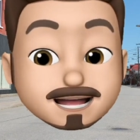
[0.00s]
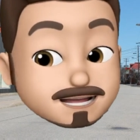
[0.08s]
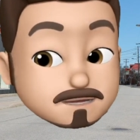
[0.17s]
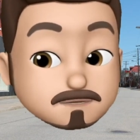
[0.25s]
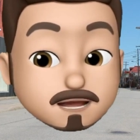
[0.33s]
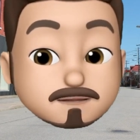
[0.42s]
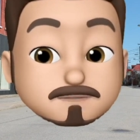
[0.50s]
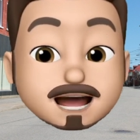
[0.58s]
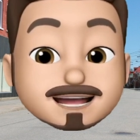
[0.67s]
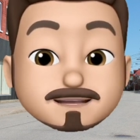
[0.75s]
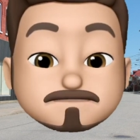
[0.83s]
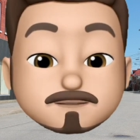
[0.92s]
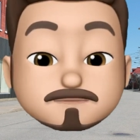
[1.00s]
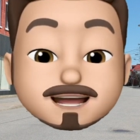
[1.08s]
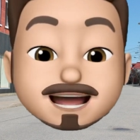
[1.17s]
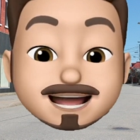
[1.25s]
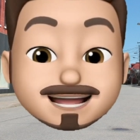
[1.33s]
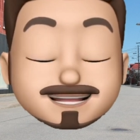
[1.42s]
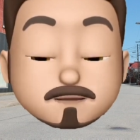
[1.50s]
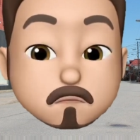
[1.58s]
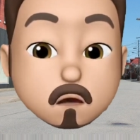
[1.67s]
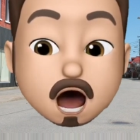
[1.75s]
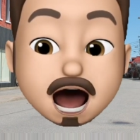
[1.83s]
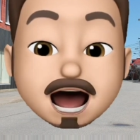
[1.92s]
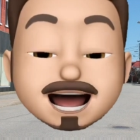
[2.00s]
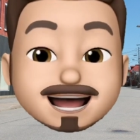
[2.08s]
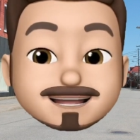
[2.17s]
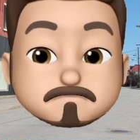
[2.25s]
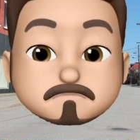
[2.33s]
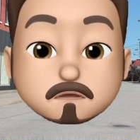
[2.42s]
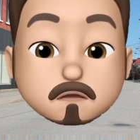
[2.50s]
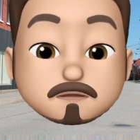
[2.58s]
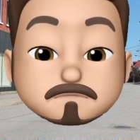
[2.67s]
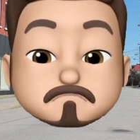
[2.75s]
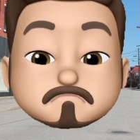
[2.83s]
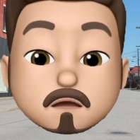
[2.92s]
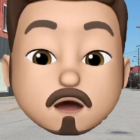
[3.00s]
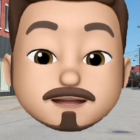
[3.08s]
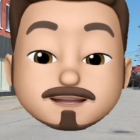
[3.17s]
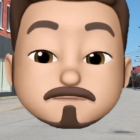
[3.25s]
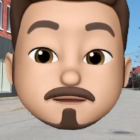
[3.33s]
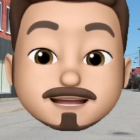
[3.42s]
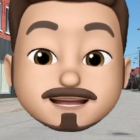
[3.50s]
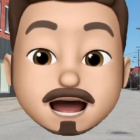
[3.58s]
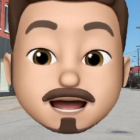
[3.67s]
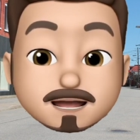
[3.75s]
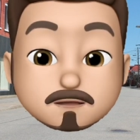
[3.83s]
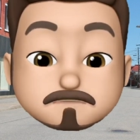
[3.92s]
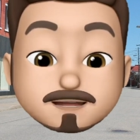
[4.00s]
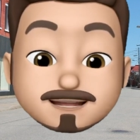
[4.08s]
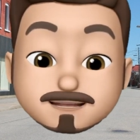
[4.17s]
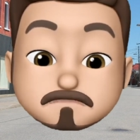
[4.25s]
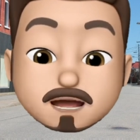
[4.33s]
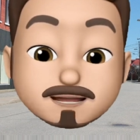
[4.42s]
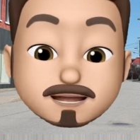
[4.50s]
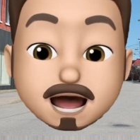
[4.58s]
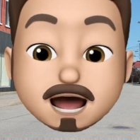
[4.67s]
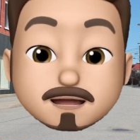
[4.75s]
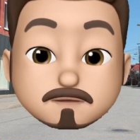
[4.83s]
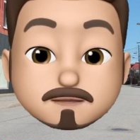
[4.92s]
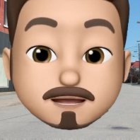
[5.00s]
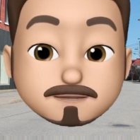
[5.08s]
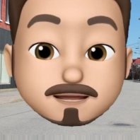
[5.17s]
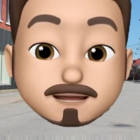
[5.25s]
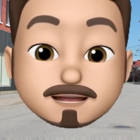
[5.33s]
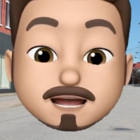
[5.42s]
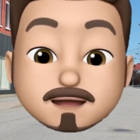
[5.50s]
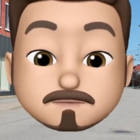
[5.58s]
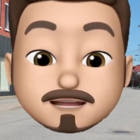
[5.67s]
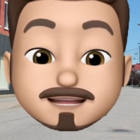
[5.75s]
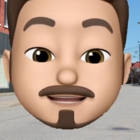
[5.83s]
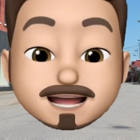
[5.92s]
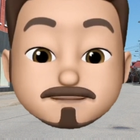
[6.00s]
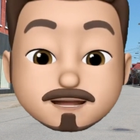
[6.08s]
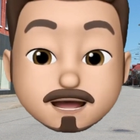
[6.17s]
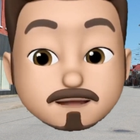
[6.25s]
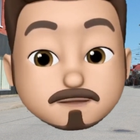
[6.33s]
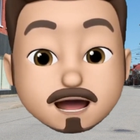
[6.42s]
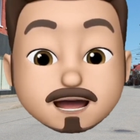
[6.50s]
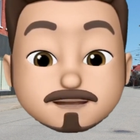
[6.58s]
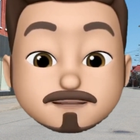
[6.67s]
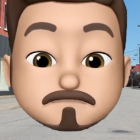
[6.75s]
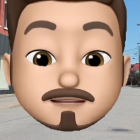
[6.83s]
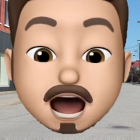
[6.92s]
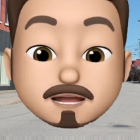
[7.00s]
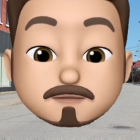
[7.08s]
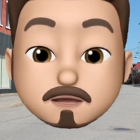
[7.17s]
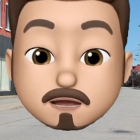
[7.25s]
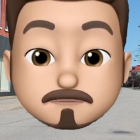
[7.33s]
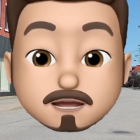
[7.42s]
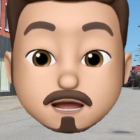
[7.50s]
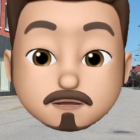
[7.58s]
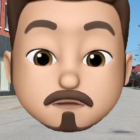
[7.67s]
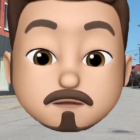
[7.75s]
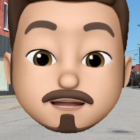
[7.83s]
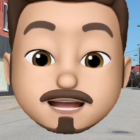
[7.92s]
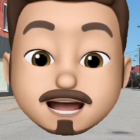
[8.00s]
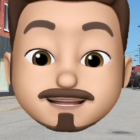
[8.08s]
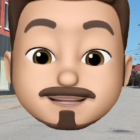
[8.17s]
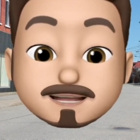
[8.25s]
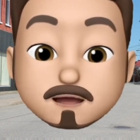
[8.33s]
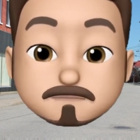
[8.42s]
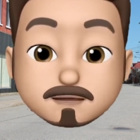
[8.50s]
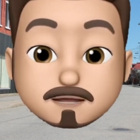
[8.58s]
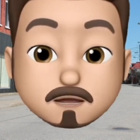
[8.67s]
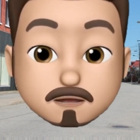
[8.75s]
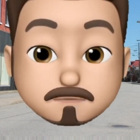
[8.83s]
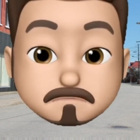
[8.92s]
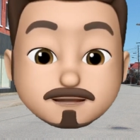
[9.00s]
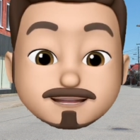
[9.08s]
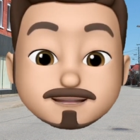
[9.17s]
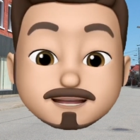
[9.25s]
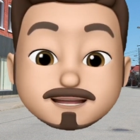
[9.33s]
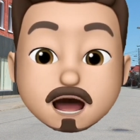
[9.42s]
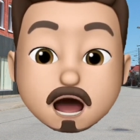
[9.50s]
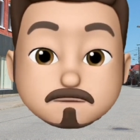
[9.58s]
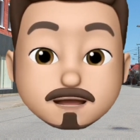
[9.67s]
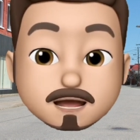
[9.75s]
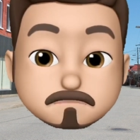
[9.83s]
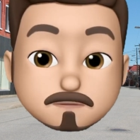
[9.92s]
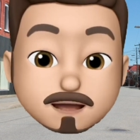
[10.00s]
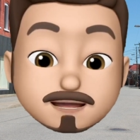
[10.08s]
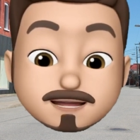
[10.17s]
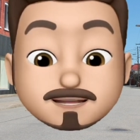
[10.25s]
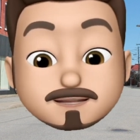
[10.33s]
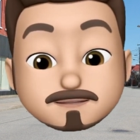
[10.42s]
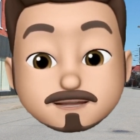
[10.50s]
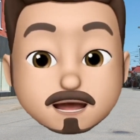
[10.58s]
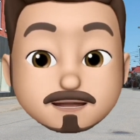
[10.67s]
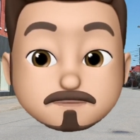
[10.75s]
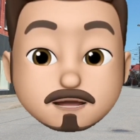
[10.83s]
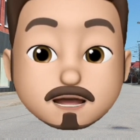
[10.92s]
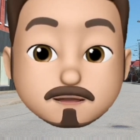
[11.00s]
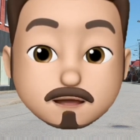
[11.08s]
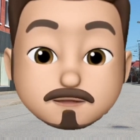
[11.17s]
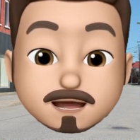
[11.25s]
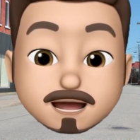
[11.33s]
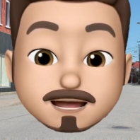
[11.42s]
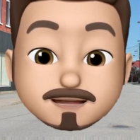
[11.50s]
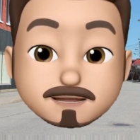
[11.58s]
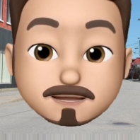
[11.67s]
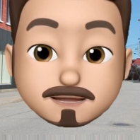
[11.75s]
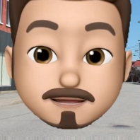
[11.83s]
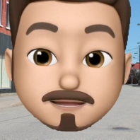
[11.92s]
it's a fully-fledged movie. Why? I couldn't possibly tell you, but it's here, and hipsters seem to love it. I mean, I thought it was a nauseating, self-indulgent piece of garbage, but to each their own, I guess.